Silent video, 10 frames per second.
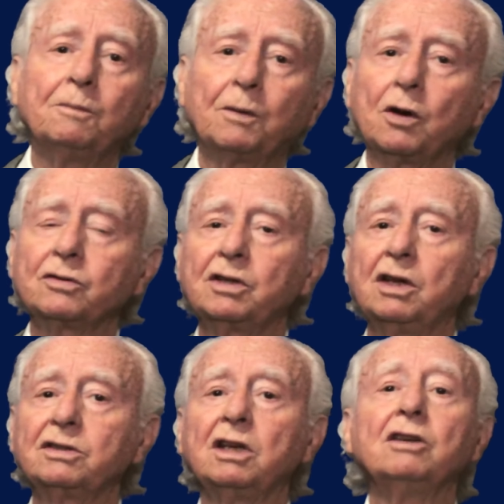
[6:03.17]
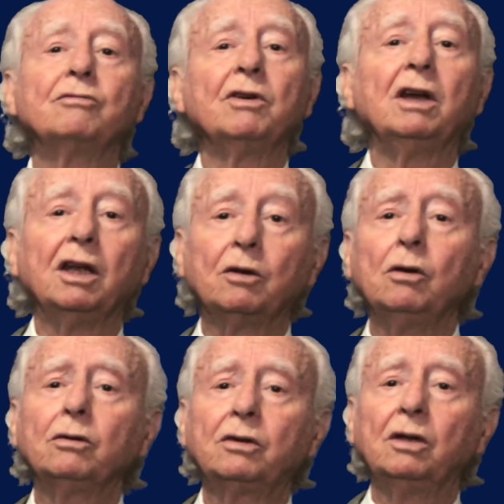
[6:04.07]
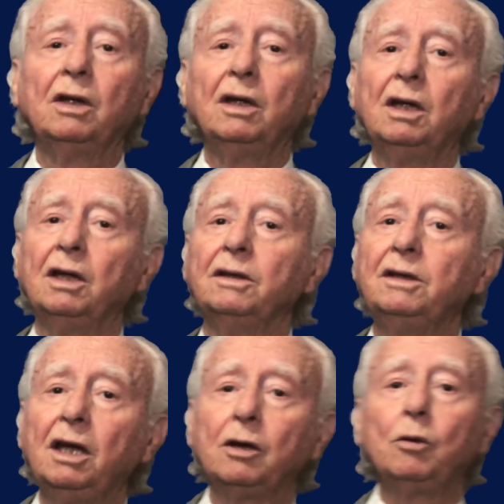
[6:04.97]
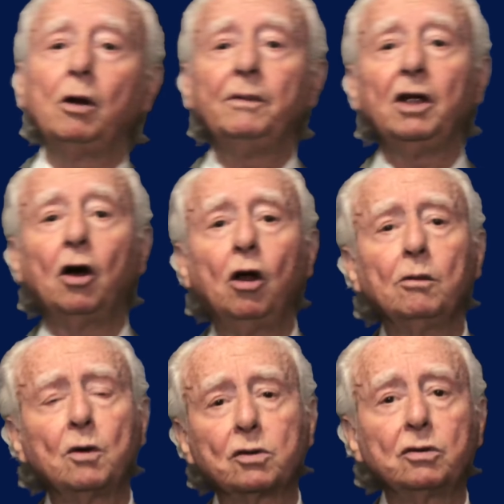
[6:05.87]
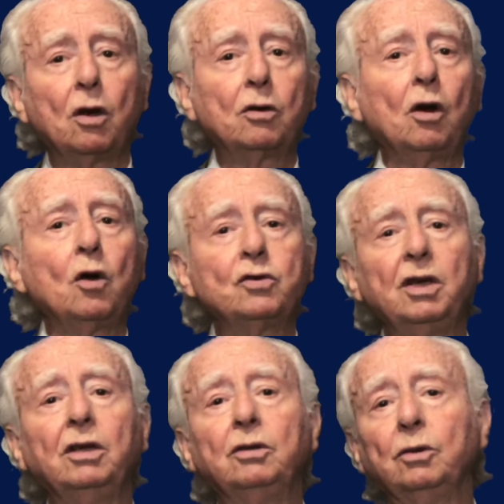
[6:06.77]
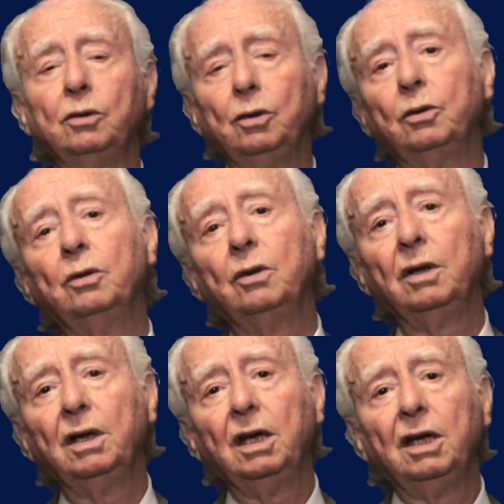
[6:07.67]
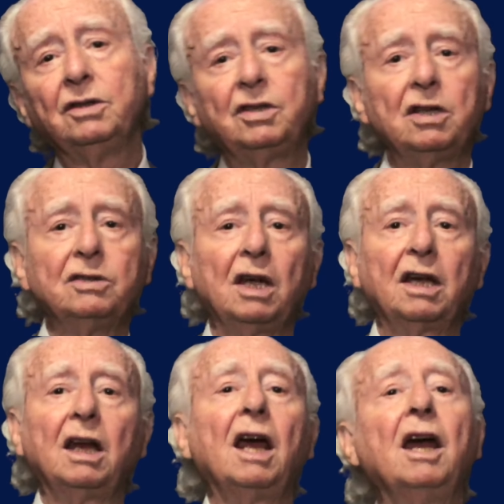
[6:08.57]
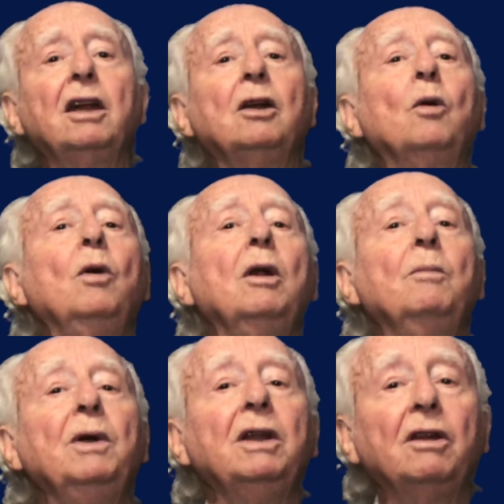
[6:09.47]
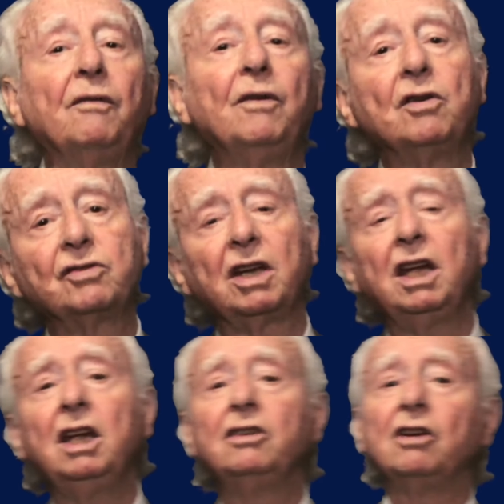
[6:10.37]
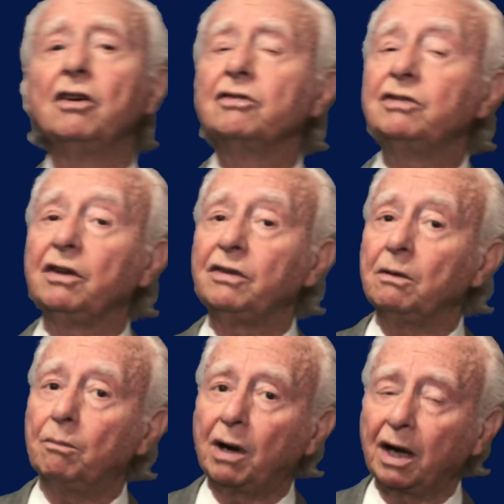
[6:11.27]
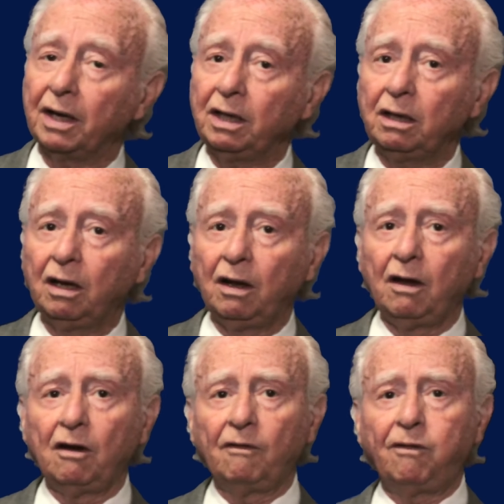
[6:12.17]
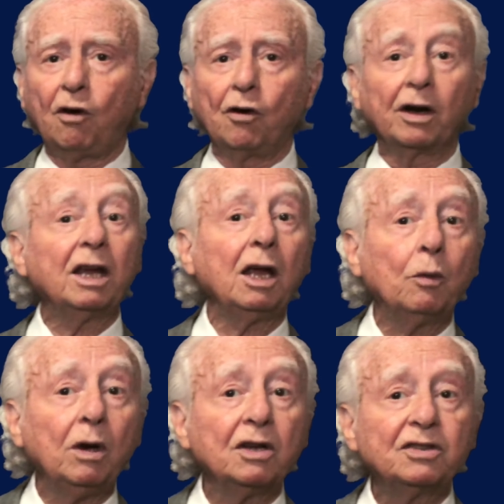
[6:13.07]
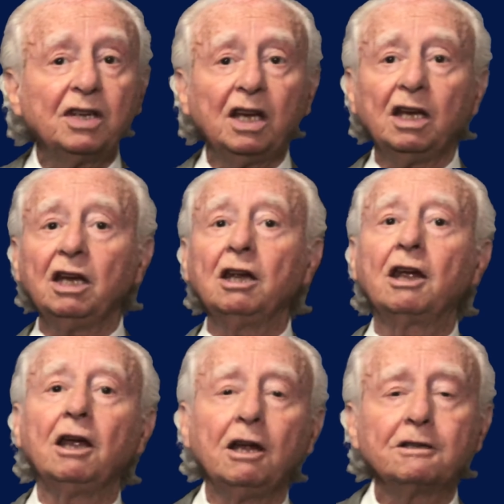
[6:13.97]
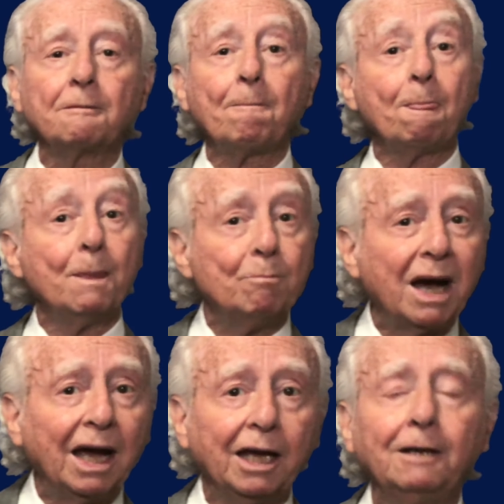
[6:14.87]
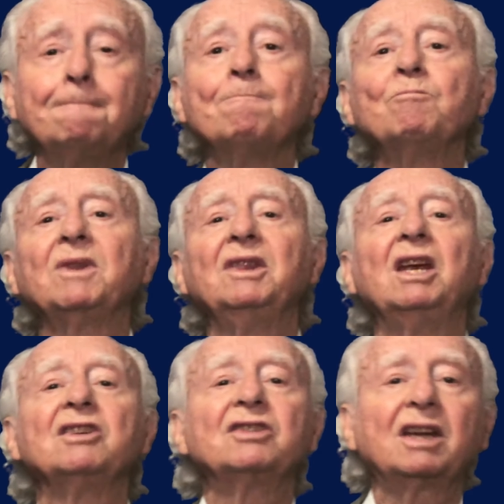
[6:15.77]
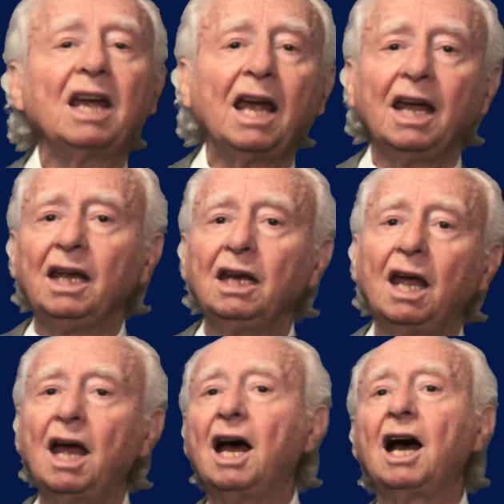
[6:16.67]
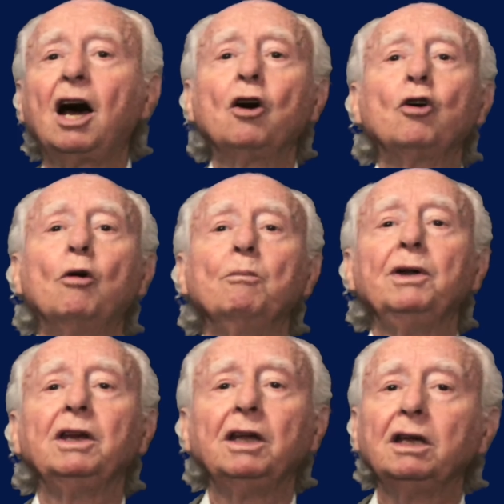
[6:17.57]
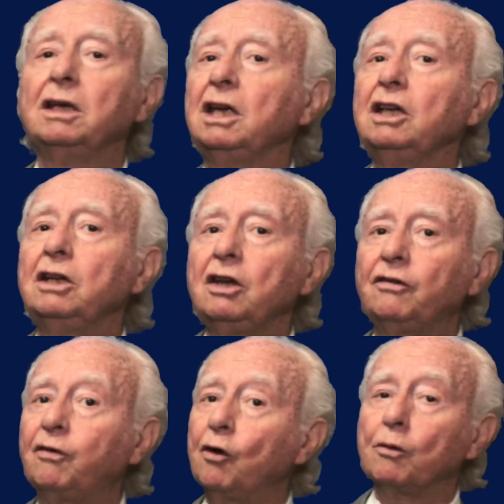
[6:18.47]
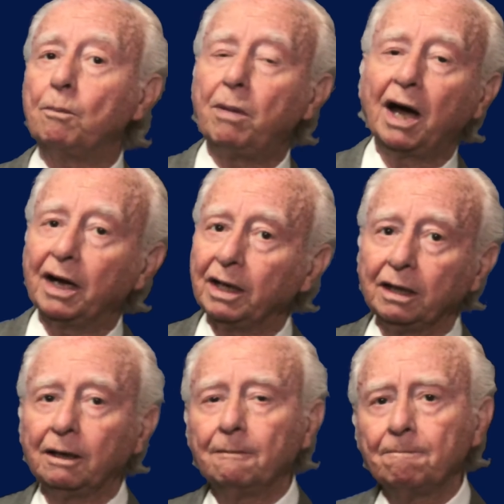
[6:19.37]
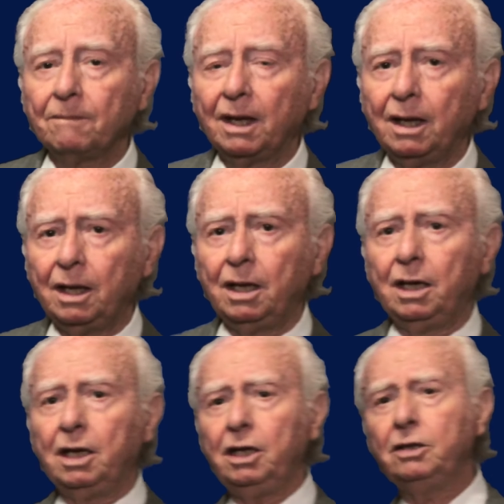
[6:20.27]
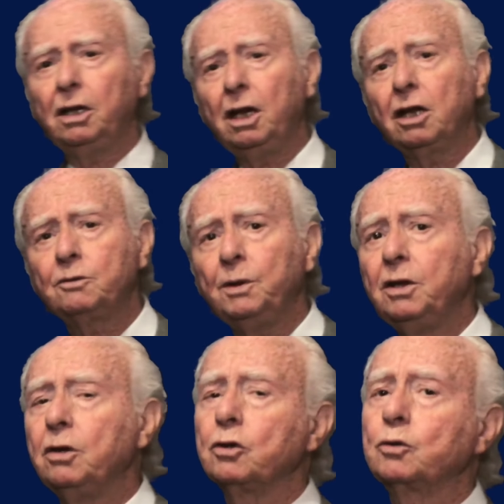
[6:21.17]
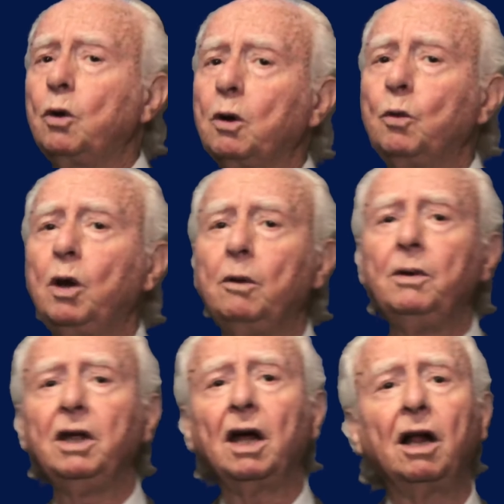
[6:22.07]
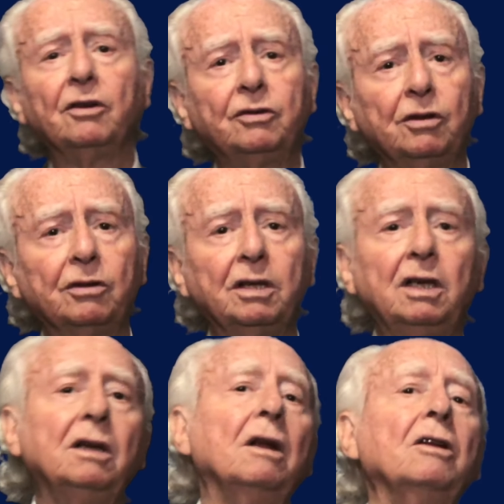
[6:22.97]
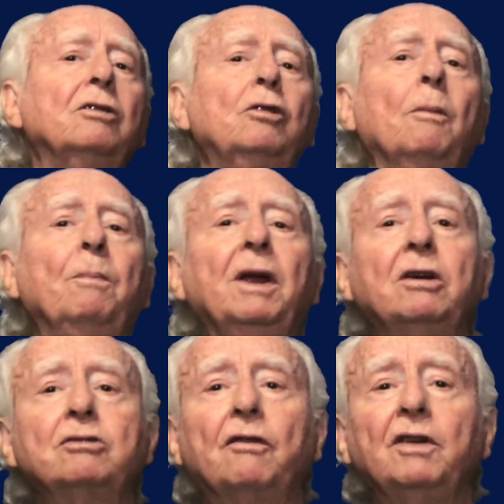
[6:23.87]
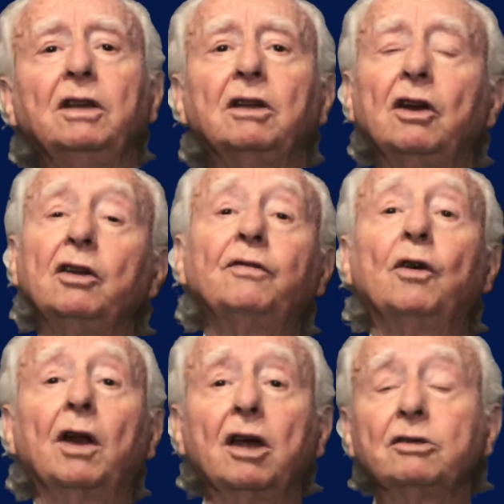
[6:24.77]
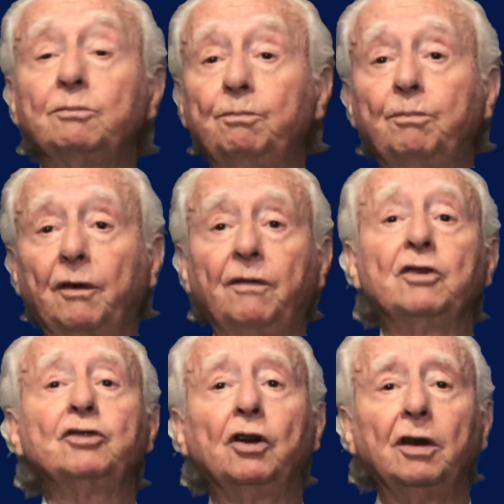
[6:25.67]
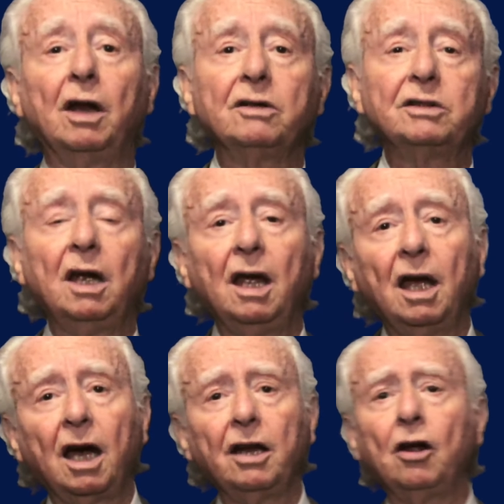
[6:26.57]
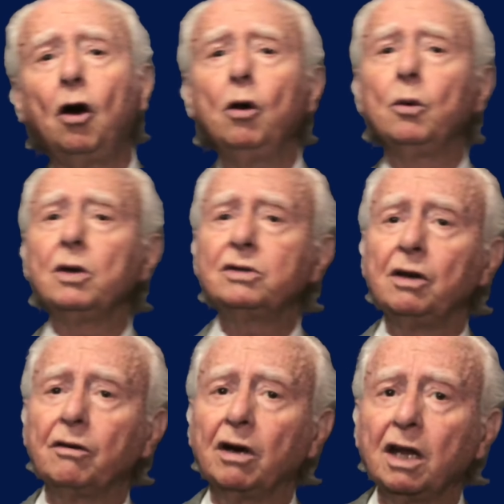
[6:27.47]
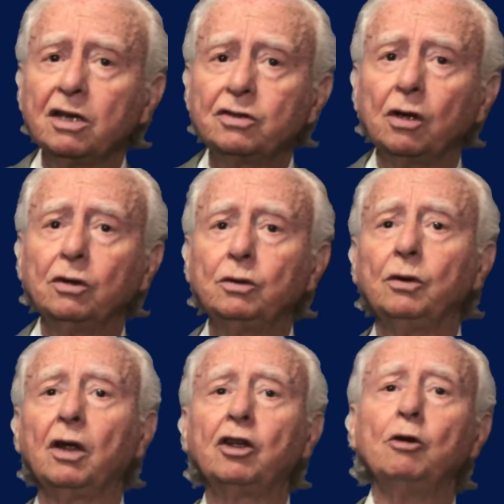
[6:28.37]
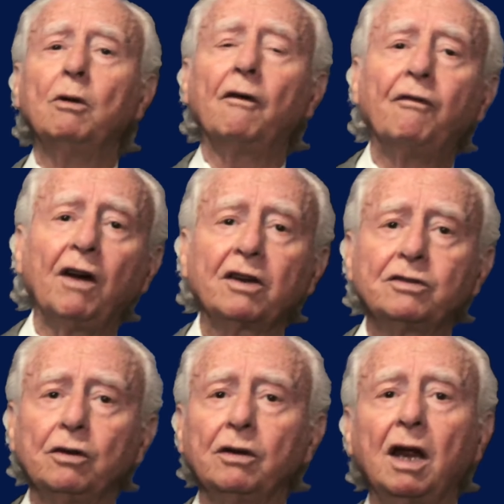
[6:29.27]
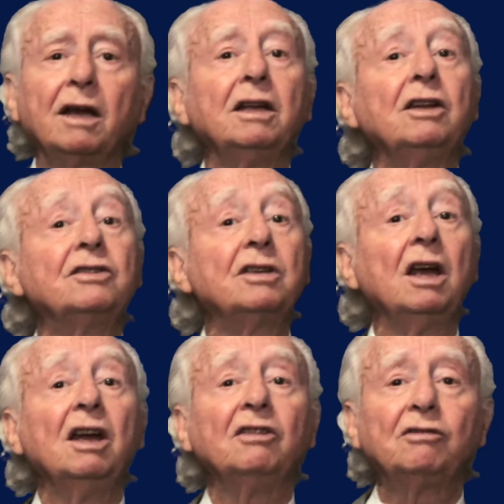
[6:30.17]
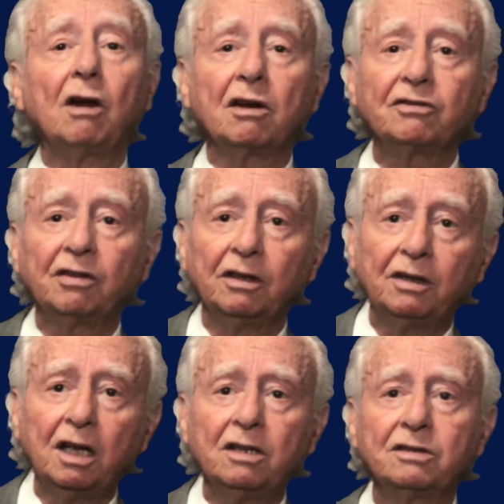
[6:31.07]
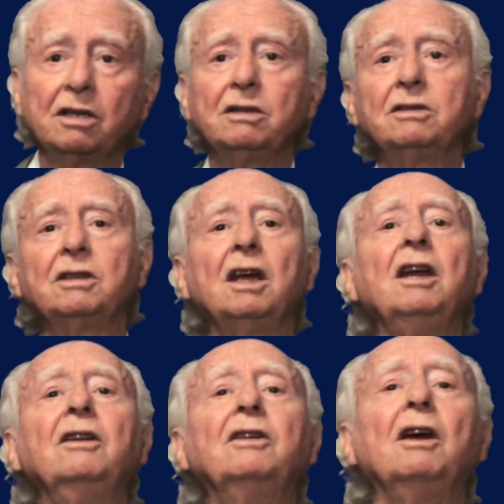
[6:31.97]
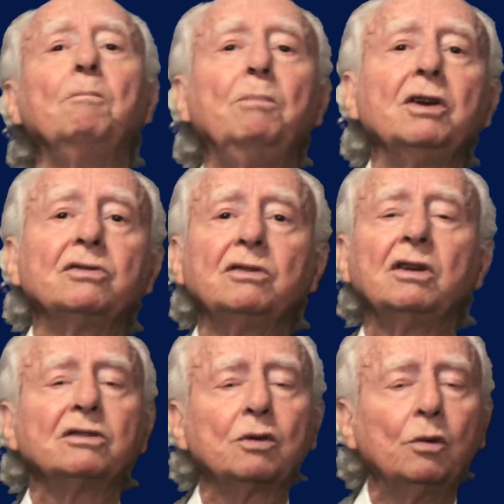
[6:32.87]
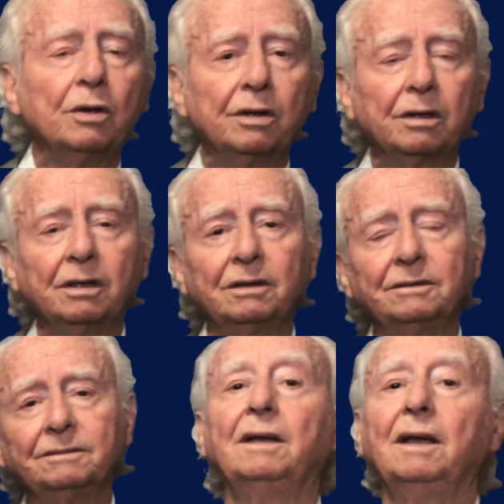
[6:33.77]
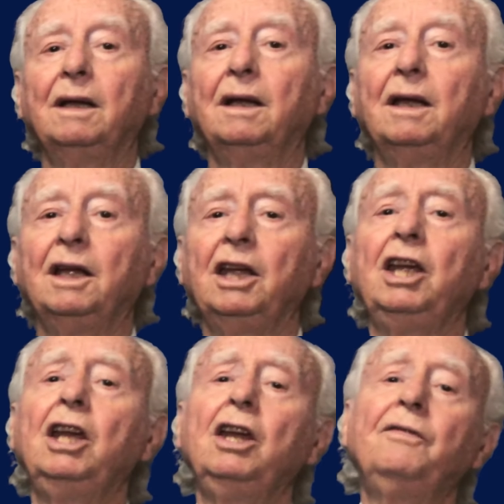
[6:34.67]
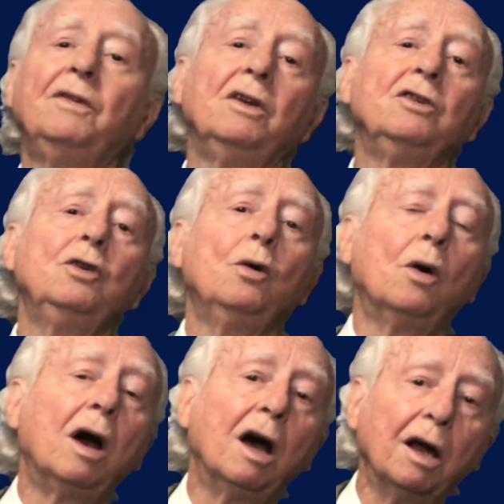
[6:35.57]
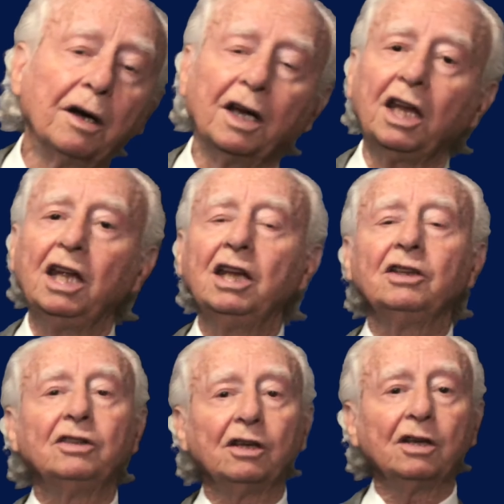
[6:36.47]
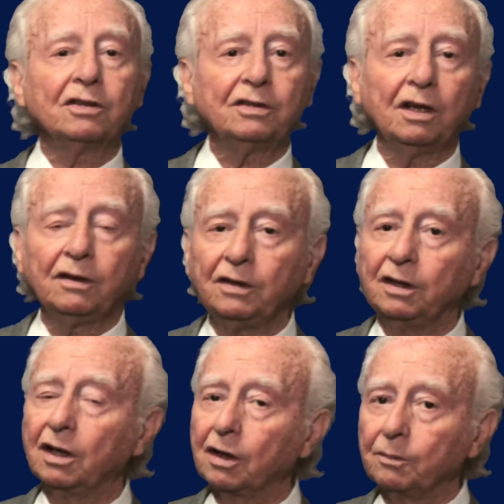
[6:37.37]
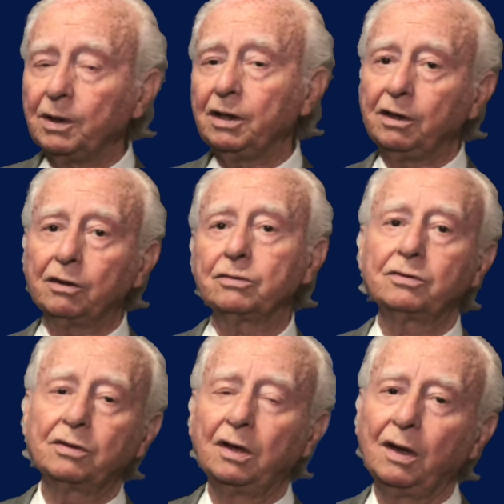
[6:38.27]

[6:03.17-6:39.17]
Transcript: process is really good, there will be almost no closing to do, since the client will be the first interested in buying, for he will see in his mind the scale, how convenient it is for buying. In the next videos we will be alternating topics of interest for us professionals, and always in relation to the human factor and its transcendence in the business world. If you are interested in our videos,